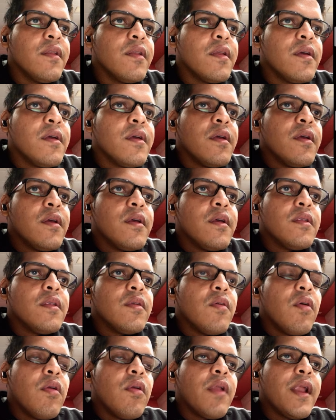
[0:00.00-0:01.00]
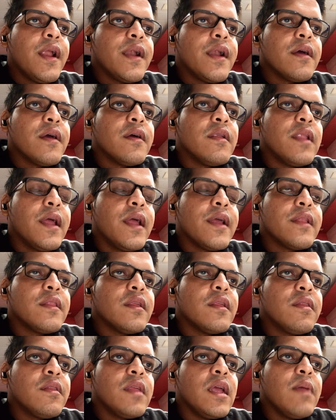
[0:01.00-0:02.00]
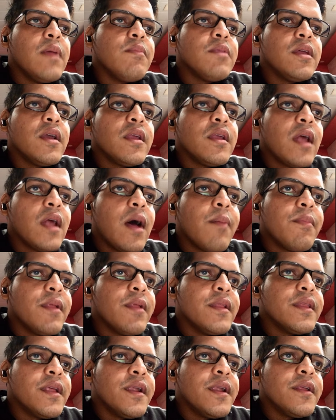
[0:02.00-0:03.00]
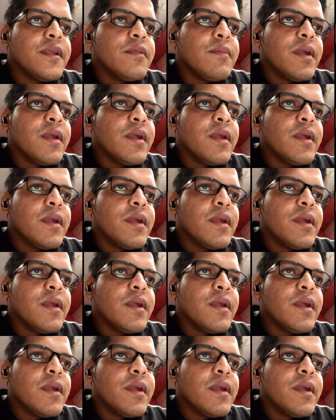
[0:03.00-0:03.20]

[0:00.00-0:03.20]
All right, like the same thing is happening, then it is metabolic